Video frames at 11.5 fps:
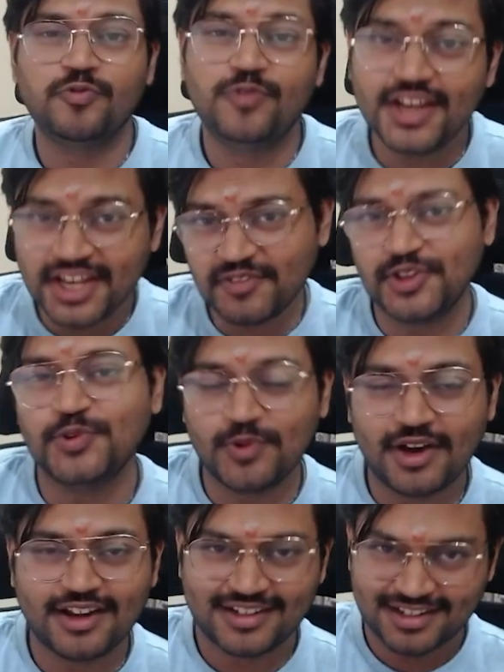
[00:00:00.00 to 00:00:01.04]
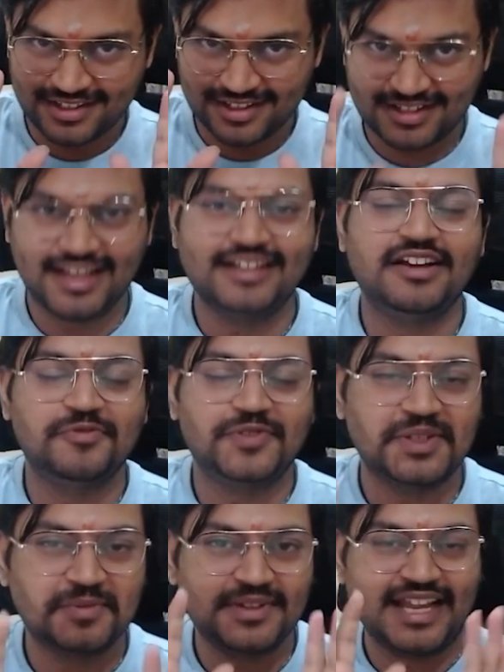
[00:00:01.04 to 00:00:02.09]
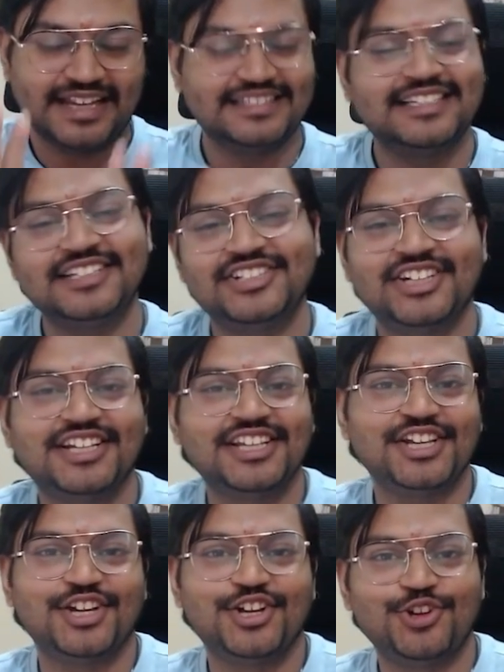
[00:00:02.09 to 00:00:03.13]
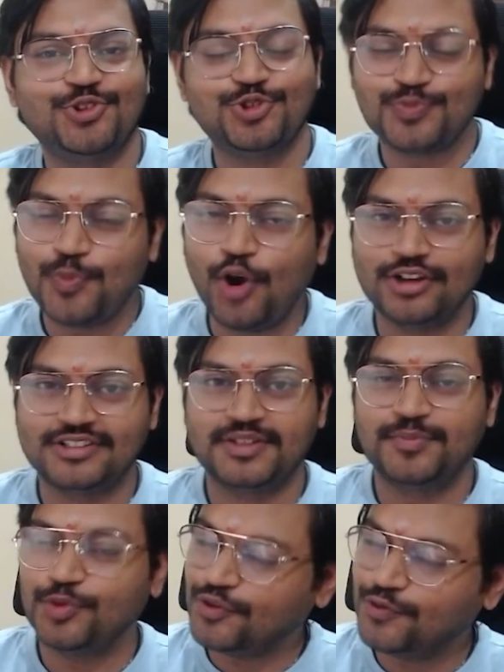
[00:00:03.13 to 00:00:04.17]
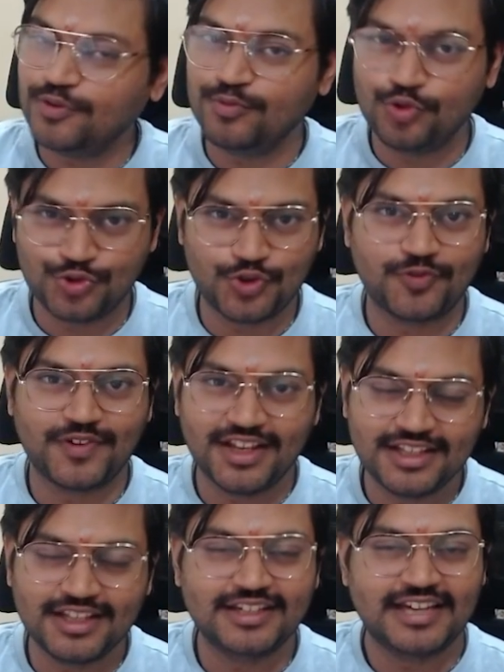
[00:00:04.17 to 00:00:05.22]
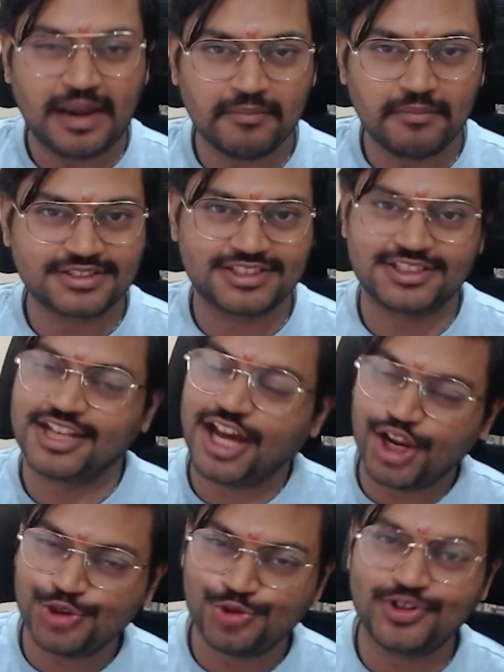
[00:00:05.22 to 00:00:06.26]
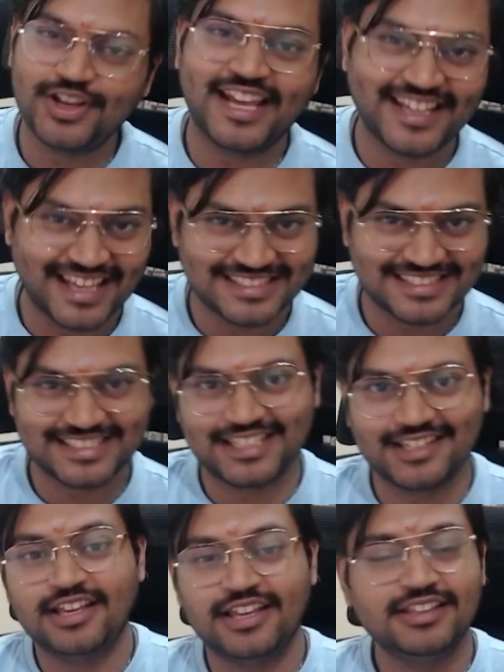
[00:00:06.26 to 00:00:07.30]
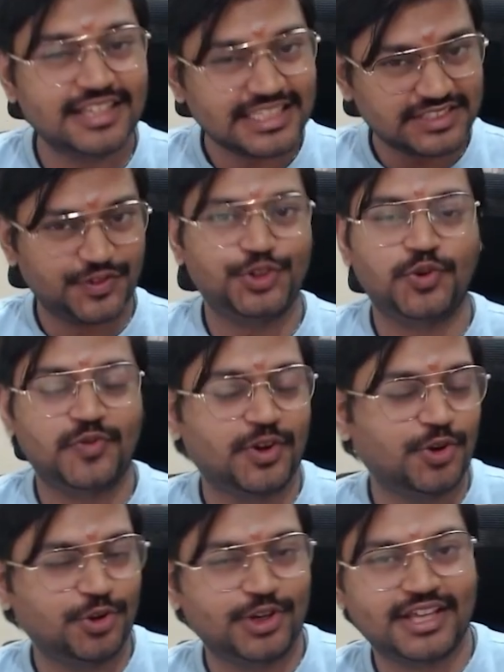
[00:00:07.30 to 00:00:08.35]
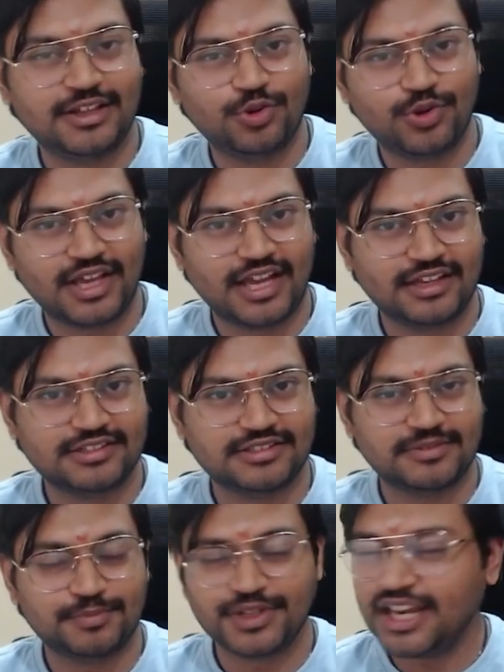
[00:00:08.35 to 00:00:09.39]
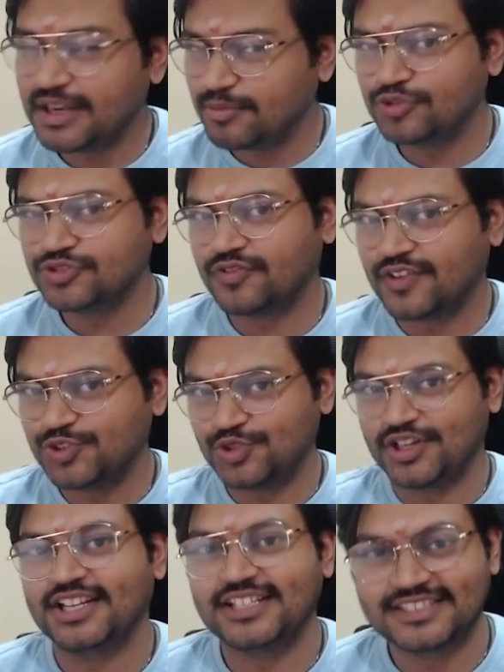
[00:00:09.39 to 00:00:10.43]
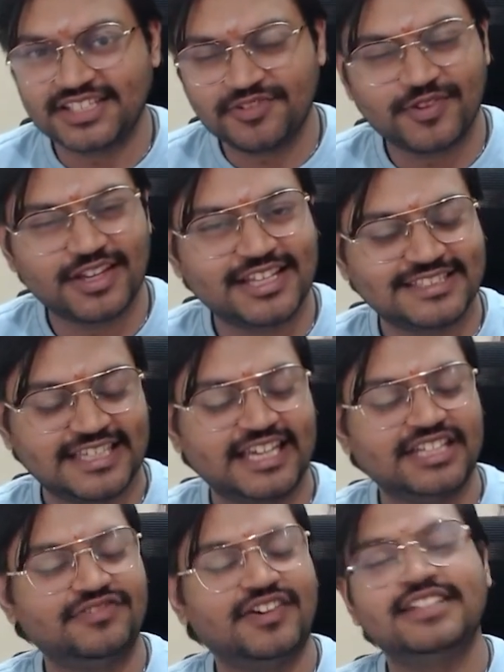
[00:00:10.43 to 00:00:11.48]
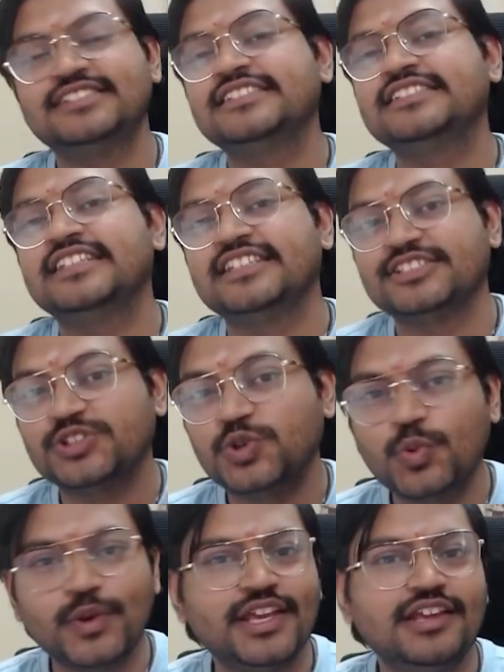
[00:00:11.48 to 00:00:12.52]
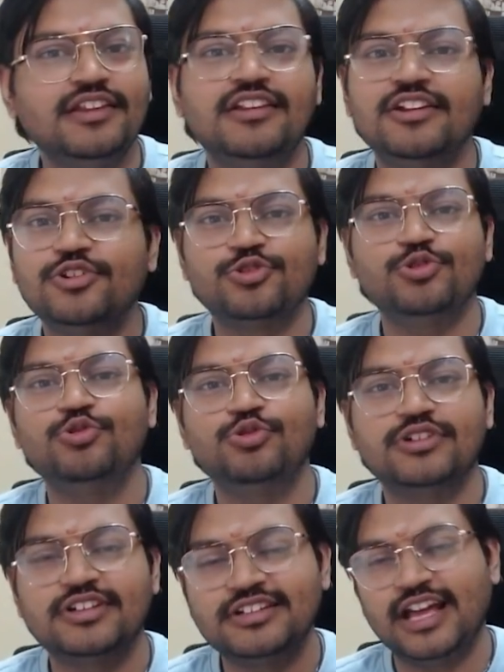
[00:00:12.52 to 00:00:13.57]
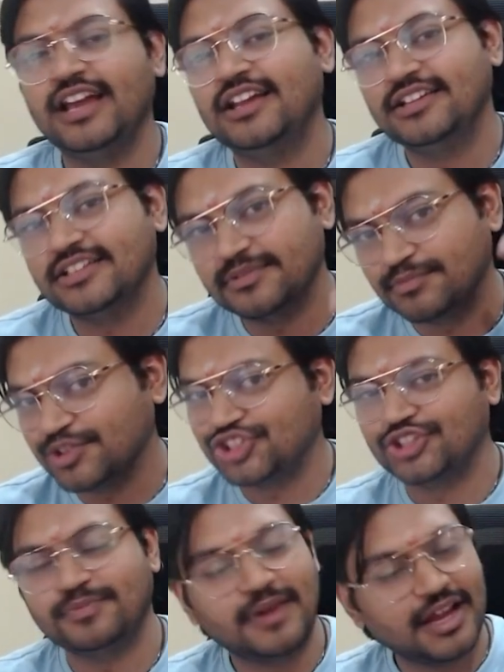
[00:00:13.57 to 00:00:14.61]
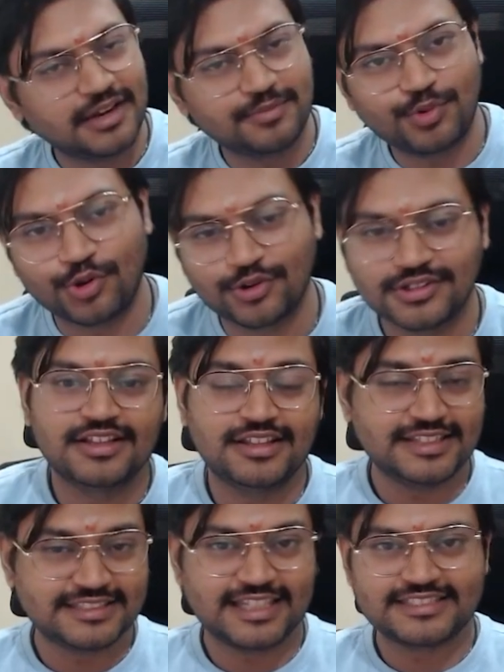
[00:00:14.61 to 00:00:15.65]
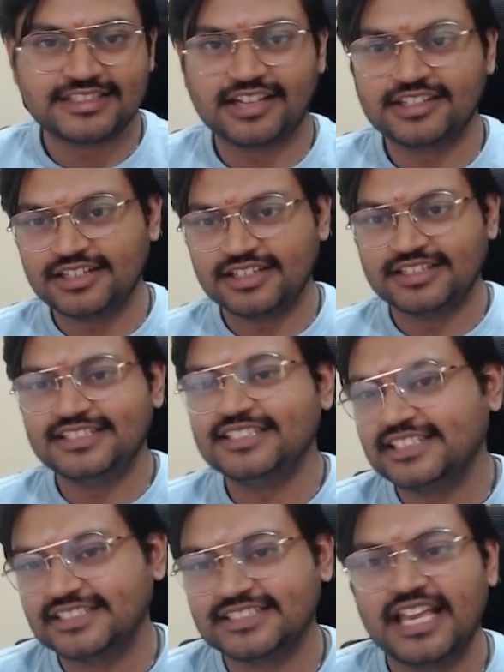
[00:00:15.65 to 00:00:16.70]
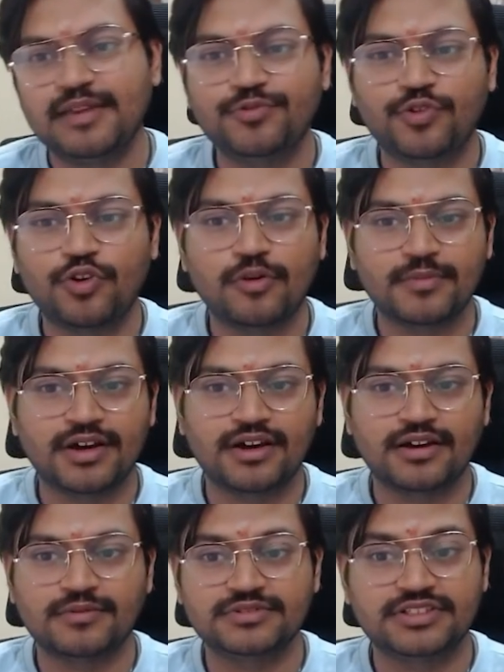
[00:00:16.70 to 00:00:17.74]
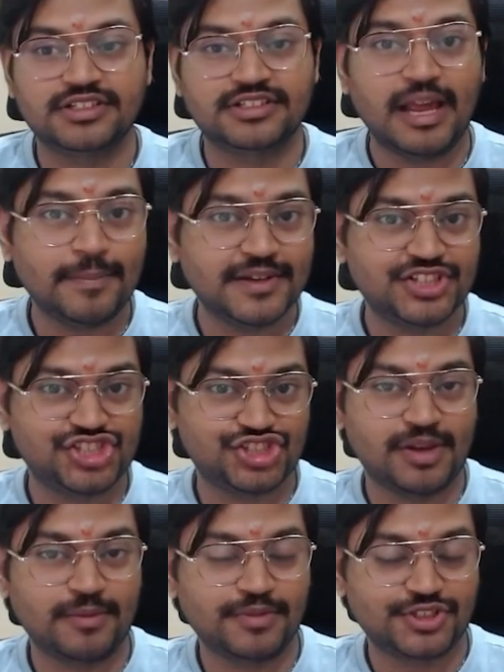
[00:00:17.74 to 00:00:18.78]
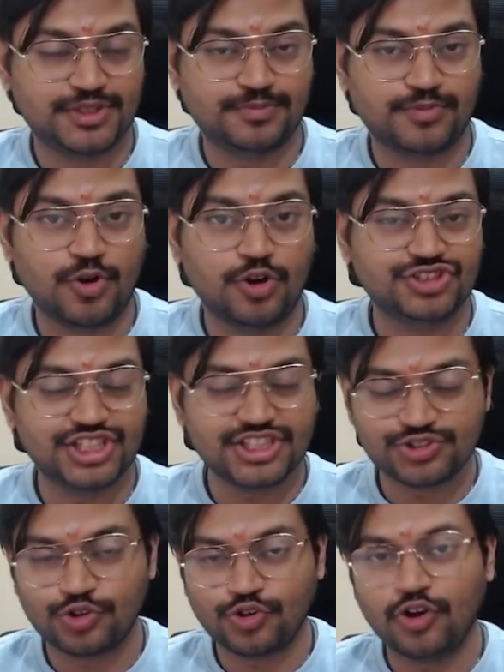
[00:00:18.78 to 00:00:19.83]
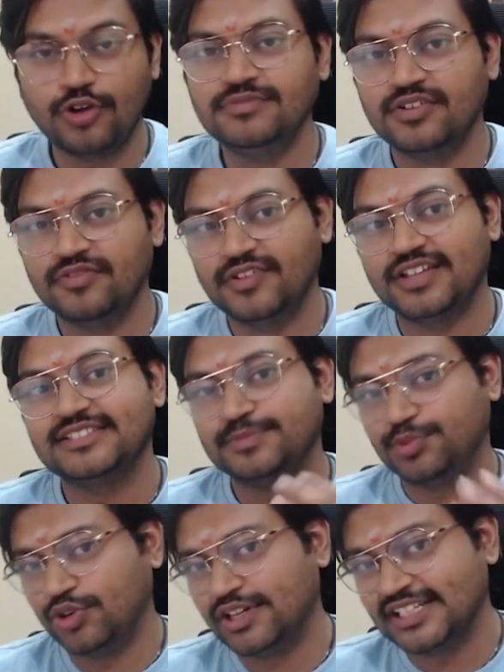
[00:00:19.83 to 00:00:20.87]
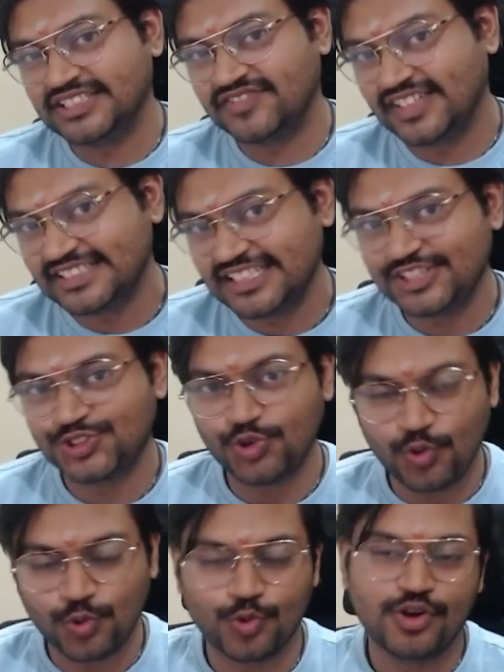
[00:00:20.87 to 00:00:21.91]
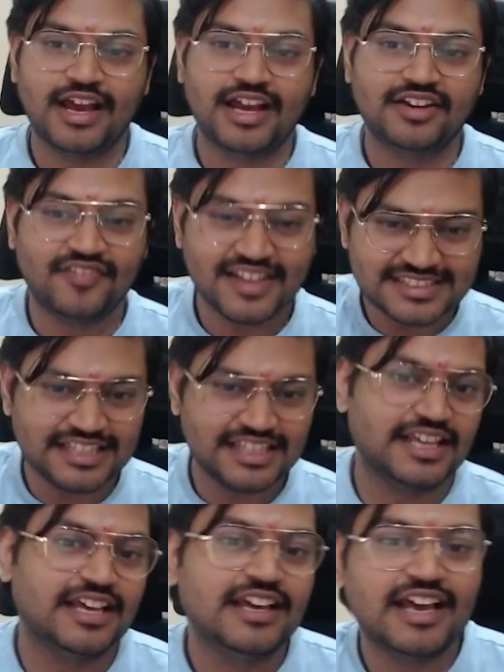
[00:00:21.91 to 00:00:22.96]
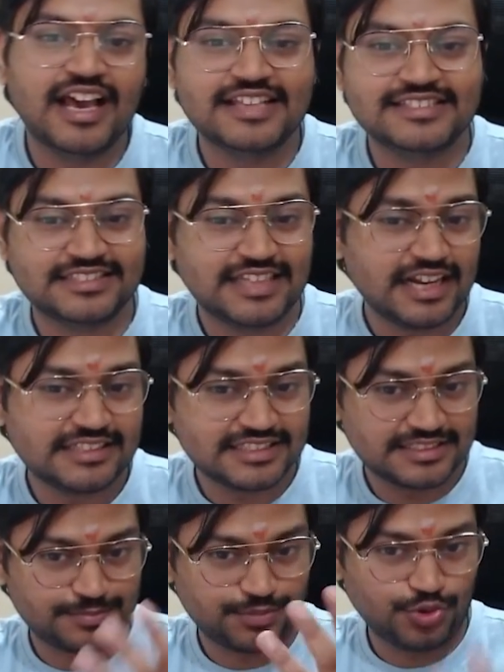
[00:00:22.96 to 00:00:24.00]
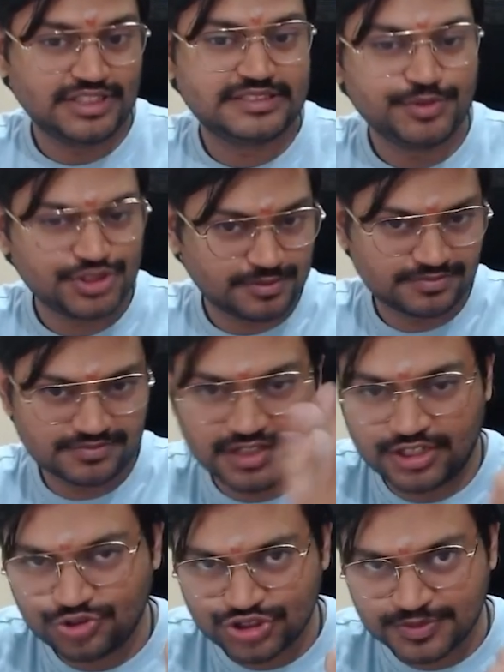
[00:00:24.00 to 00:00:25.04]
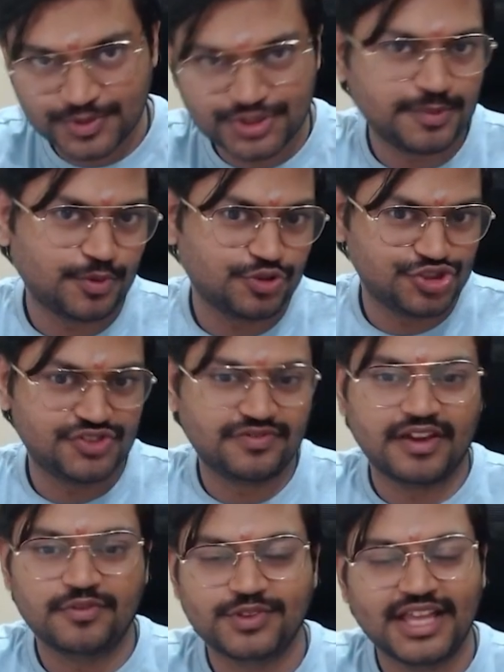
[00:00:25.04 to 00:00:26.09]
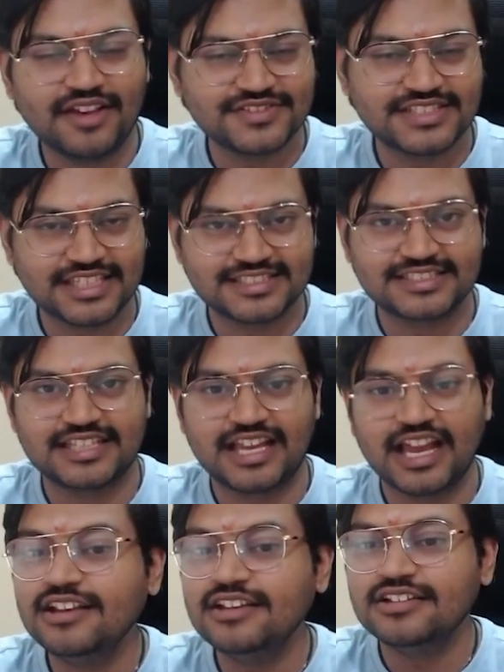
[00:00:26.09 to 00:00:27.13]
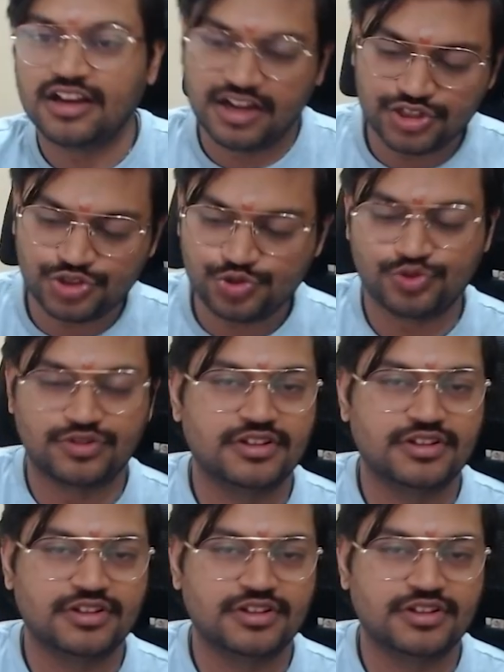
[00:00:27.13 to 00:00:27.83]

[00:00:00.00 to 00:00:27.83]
Wherever you are, get comfortable and get ready to spot the beautiful moves of Indian Grandmaster Arjun Erigaisi. In this video, we are going to take a look at brilliant moves of Arjun Erigaisi where he sacrifices his queen, rook, knight, bishop and pawn. Let's get started. This is his game from the Rapid Chess Championship on chess.com where his opponent is Wesley So, and Wesley has attacked his opponent's bishop, Arjun's bishop on g5 with f6, and Arjun